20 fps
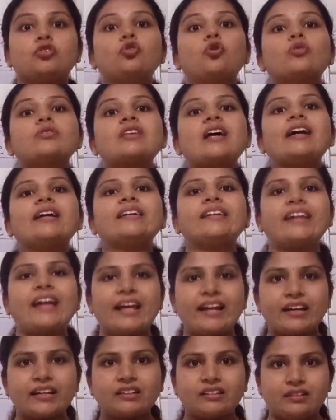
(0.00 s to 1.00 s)
Those are
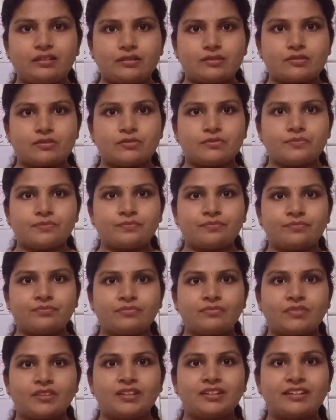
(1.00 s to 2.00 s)
characters,
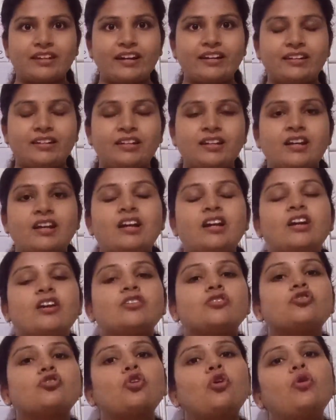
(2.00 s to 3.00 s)
right?
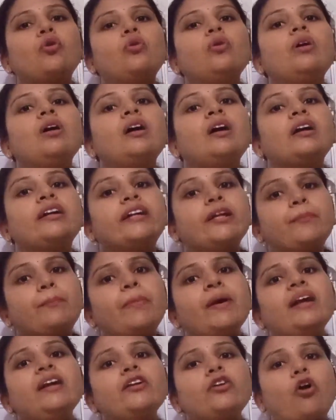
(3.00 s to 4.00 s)
So
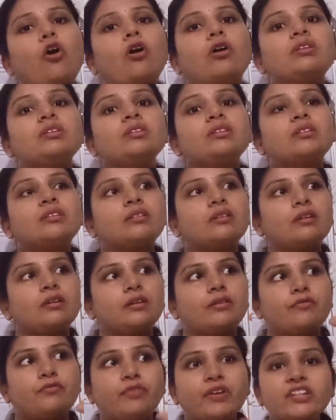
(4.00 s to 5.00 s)
depend on
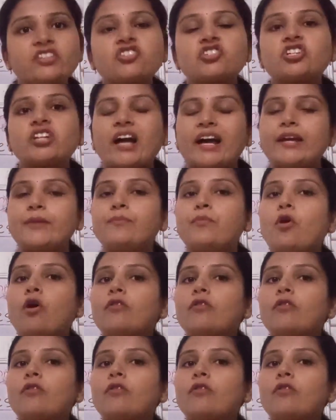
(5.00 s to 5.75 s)
which type